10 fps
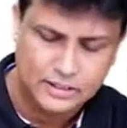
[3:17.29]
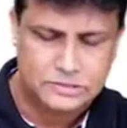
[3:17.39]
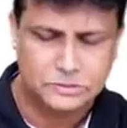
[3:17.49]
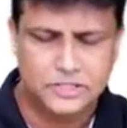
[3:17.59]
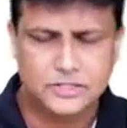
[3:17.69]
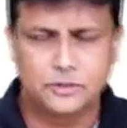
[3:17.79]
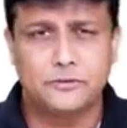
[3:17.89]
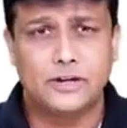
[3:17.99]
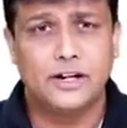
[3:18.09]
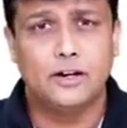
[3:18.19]
So, instead
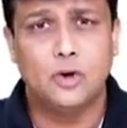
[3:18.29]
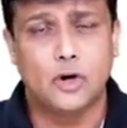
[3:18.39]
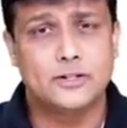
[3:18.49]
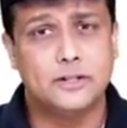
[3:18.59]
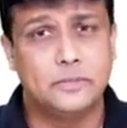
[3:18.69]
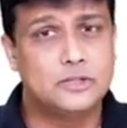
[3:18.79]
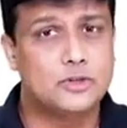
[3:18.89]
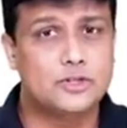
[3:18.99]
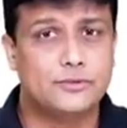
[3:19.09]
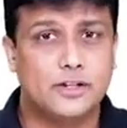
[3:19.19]
of writing dorsal
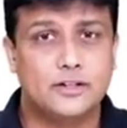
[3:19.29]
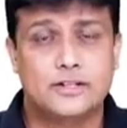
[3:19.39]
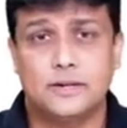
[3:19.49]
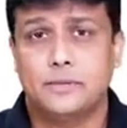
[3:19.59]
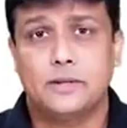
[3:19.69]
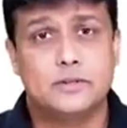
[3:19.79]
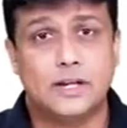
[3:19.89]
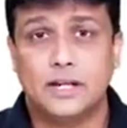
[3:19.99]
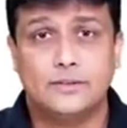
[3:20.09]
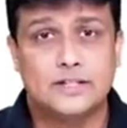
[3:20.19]
mesoesophagus, sometimes you
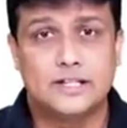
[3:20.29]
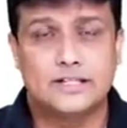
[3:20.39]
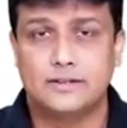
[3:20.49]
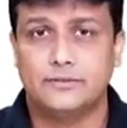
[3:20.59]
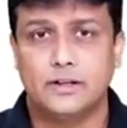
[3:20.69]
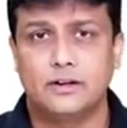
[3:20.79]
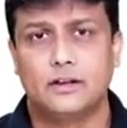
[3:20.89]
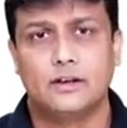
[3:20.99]
can even see somewhere